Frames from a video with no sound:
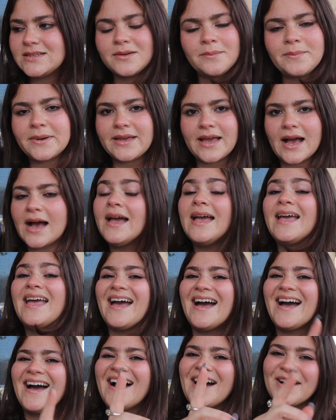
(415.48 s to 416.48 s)
But yeah,
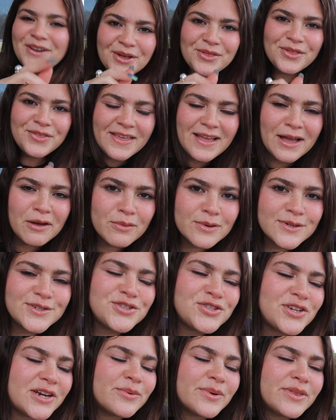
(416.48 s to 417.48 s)
another thing I want to
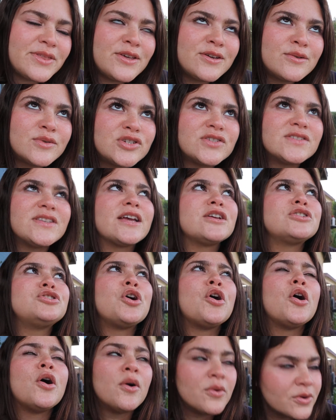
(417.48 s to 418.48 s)
share with you, which is like
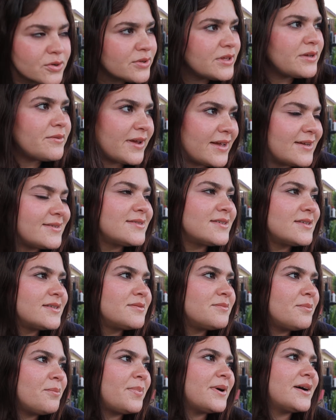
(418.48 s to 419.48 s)
totally
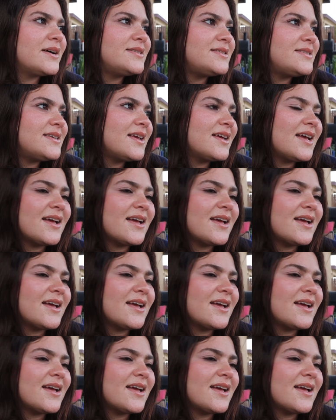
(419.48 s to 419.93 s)
random, but